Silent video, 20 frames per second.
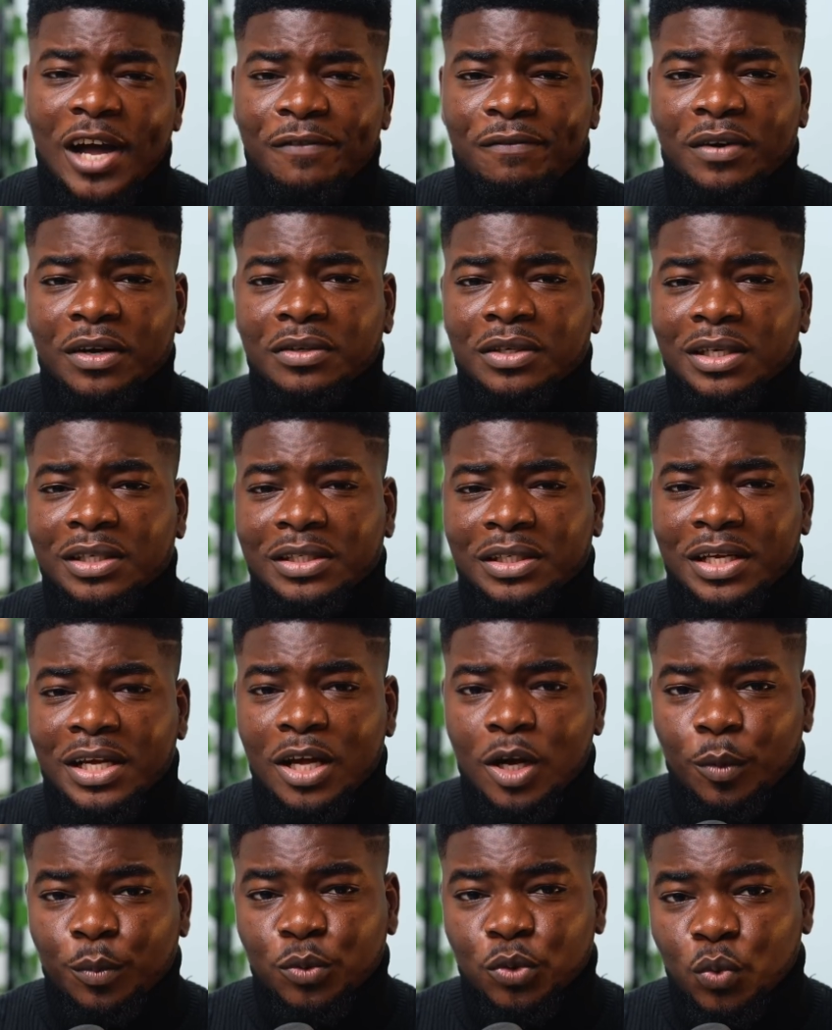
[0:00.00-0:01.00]
found that it
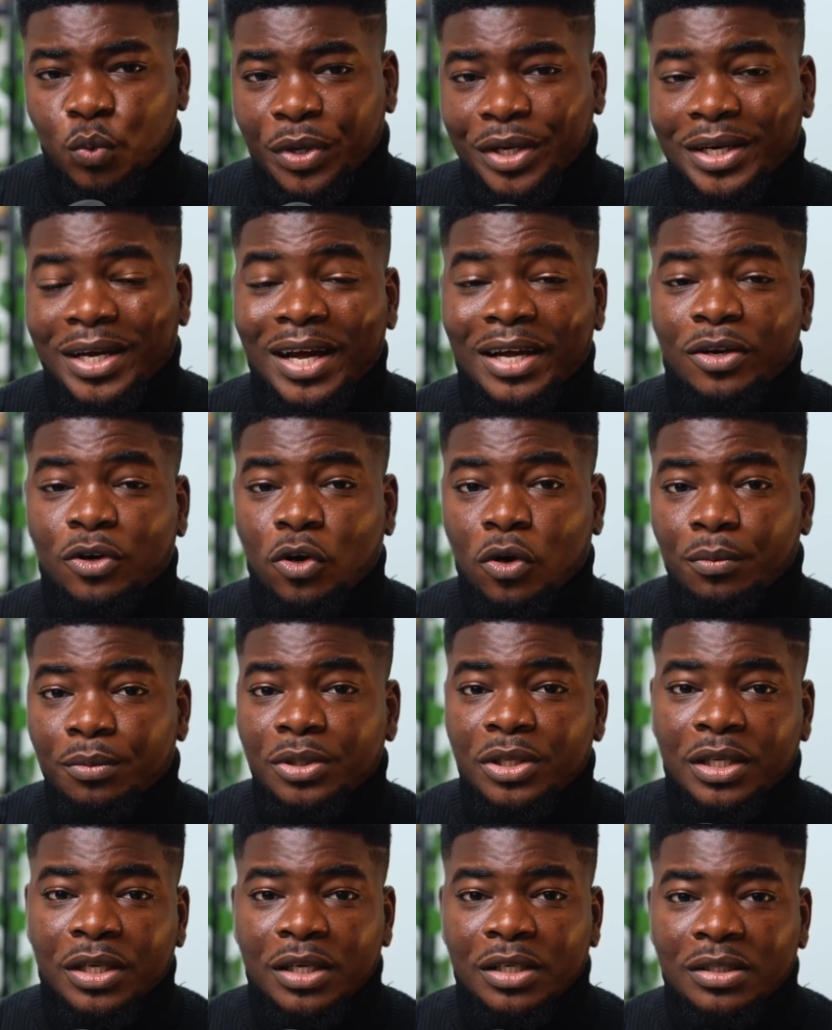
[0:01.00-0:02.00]
helped when I
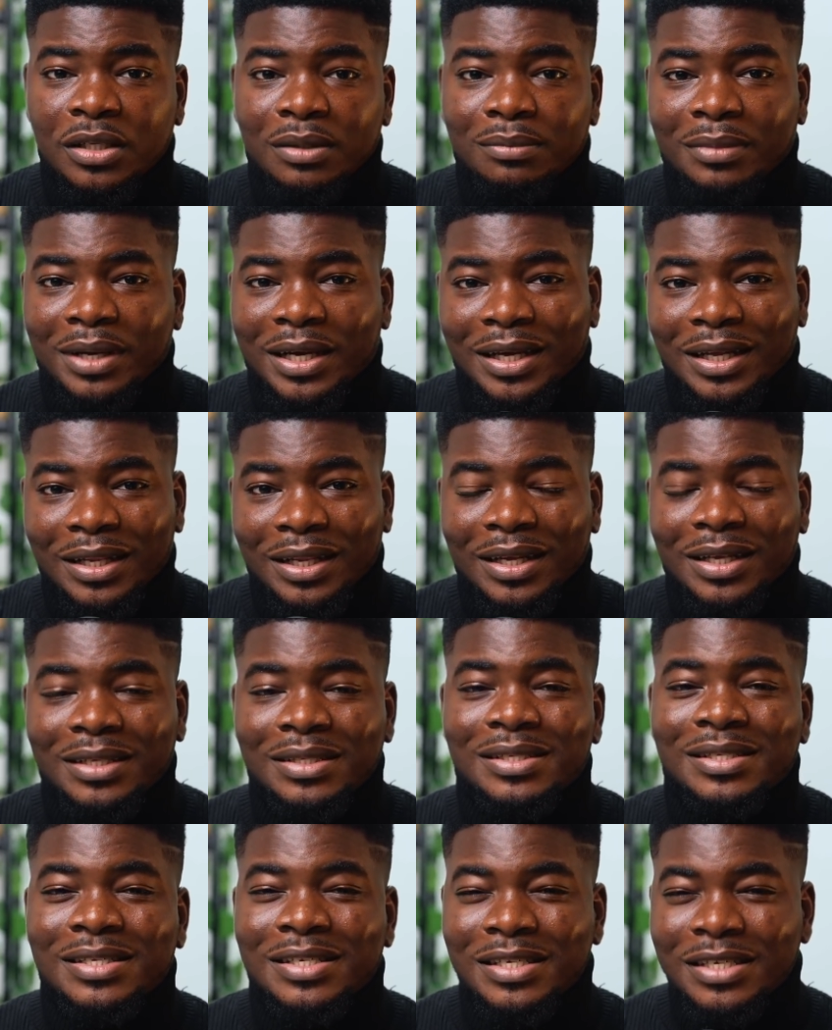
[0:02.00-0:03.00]
communicated my
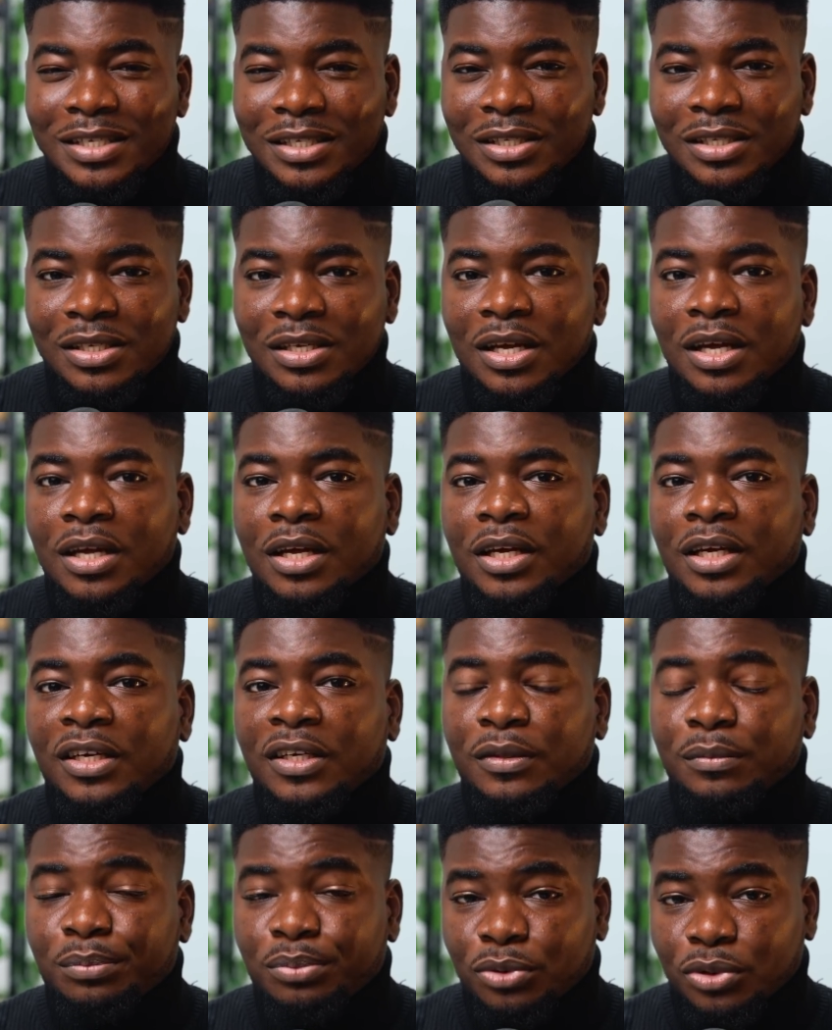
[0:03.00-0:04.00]
clients' needs
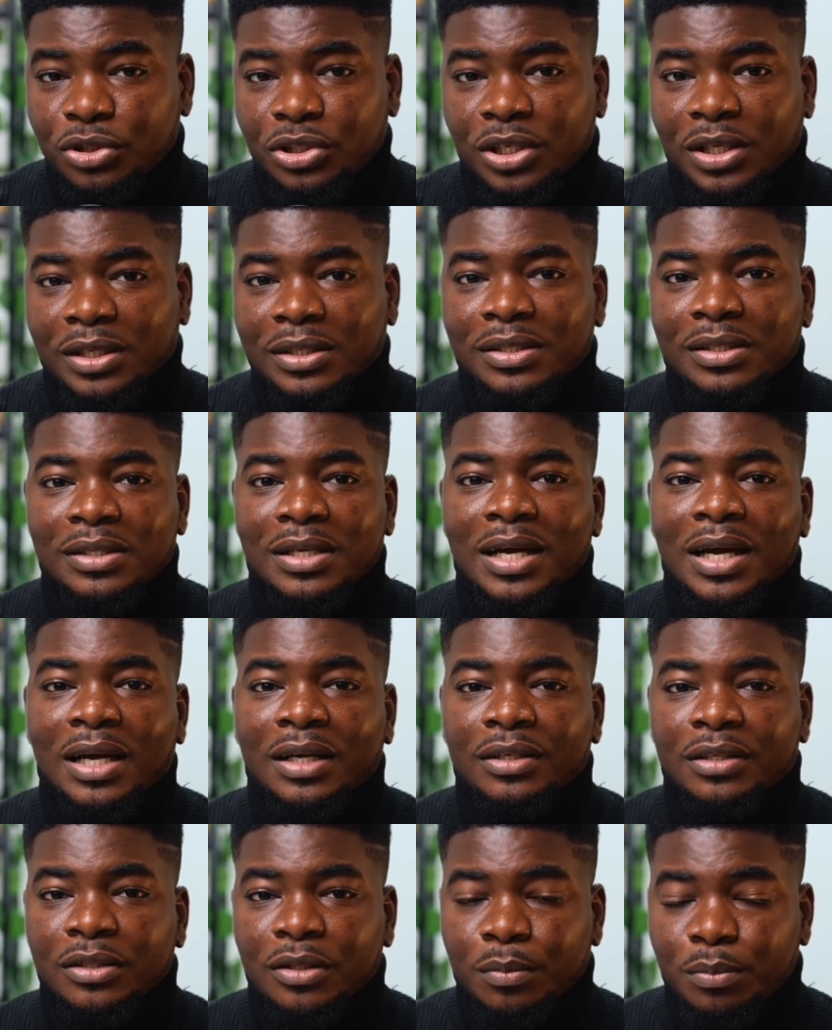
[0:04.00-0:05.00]
in projects
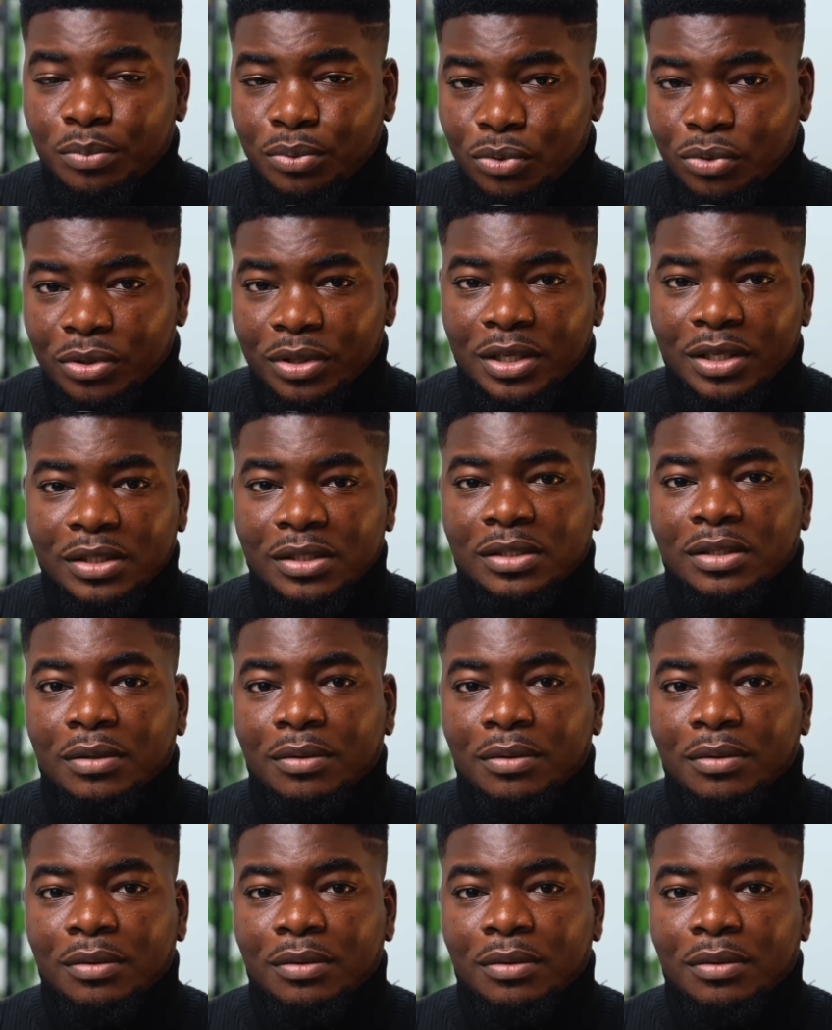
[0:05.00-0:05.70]
and the progress